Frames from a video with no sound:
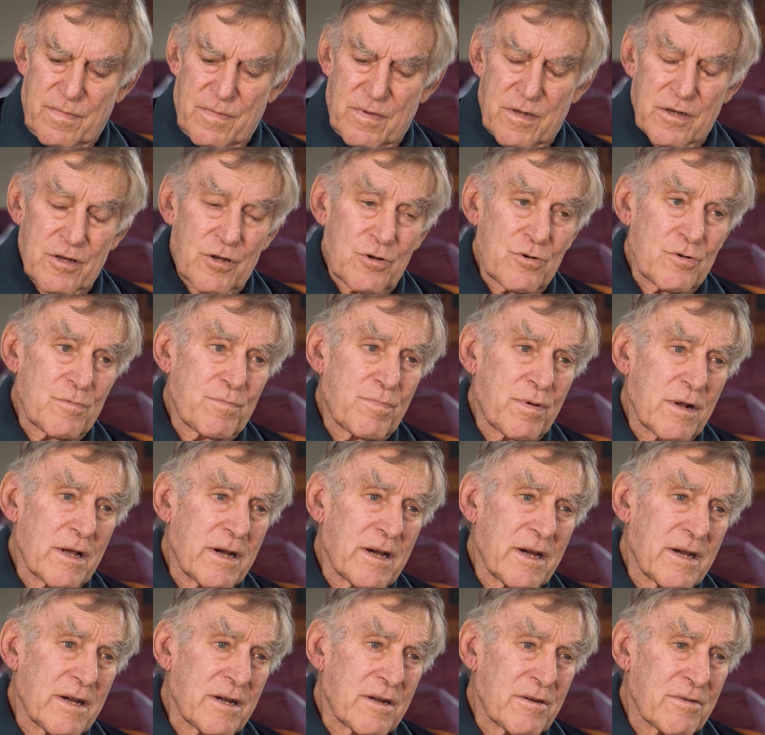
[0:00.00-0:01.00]
a good
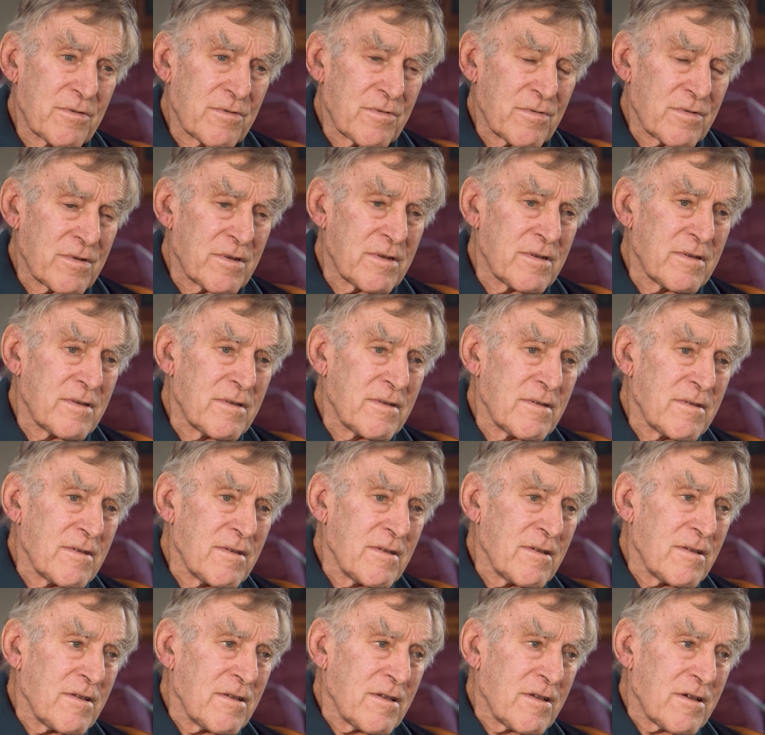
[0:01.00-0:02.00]
player, and
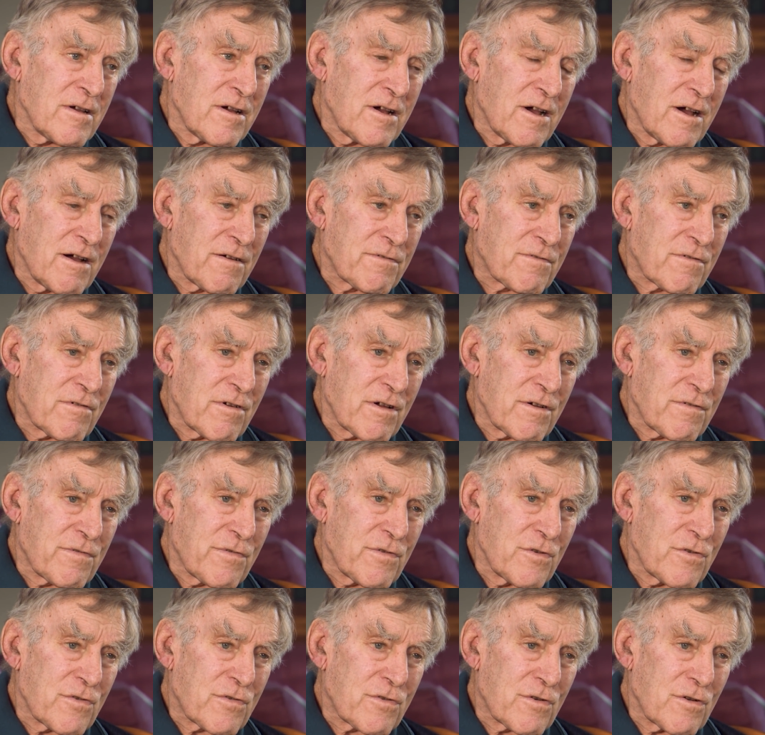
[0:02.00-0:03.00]
after our
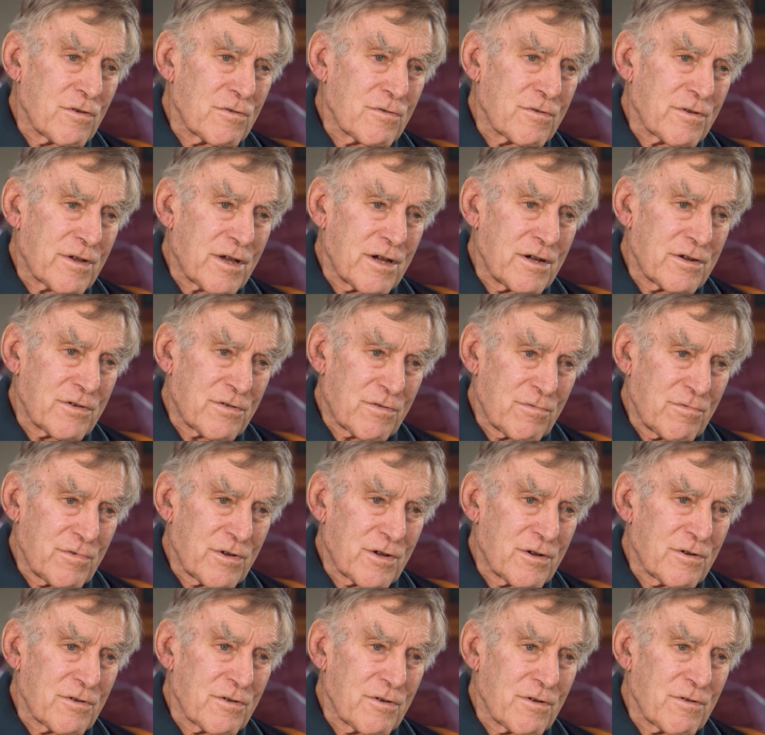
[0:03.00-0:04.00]
first altercation we
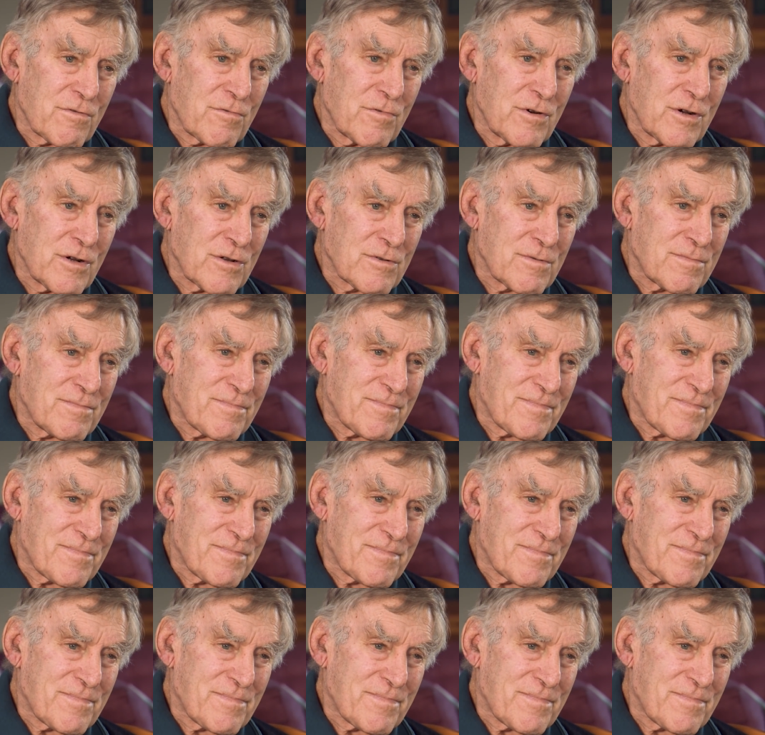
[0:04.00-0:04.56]
got on well.